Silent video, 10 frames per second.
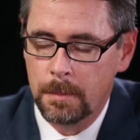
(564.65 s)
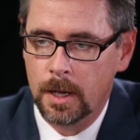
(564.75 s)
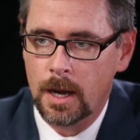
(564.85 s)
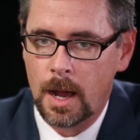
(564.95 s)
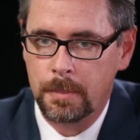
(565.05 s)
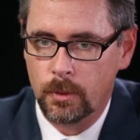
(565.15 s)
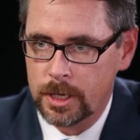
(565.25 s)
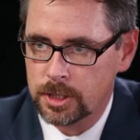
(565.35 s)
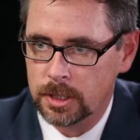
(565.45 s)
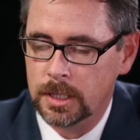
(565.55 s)
but
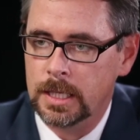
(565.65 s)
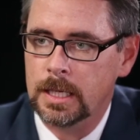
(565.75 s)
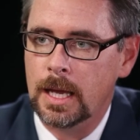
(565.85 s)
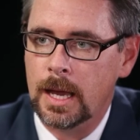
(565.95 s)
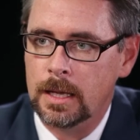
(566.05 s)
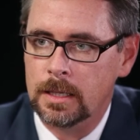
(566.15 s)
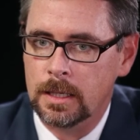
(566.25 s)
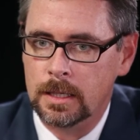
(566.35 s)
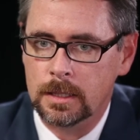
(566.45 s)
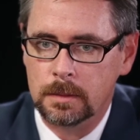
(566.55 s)
operationally and
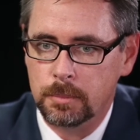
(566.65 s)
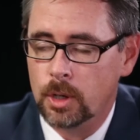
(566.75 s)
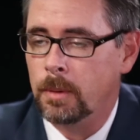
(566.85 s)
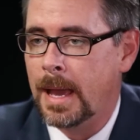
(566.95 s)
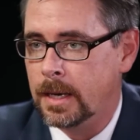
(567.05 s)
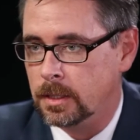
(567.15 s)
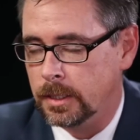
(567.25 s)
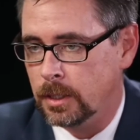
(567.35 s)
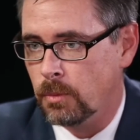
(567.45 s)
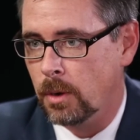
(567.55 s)

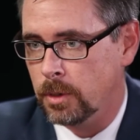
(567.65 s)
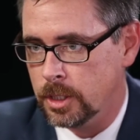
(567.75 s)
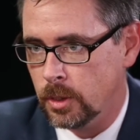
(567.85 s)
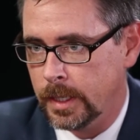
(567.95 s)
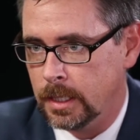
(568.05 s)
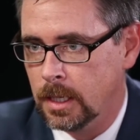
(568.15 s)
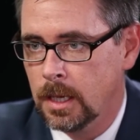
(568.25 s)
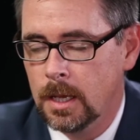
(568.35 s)
programmatically in what we're doing.